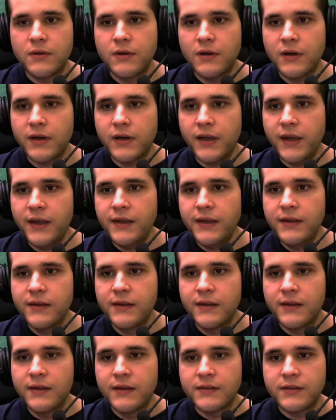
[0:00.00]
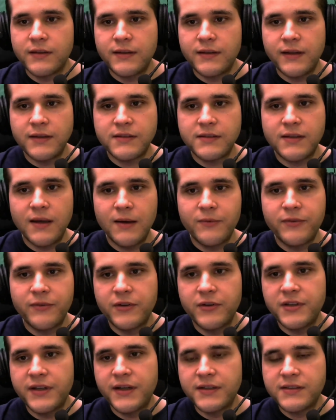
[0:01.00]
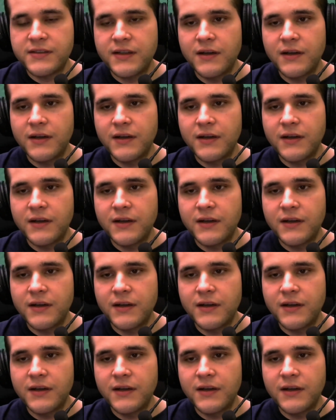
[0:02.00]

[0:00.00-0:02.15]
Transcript: okay that's a few years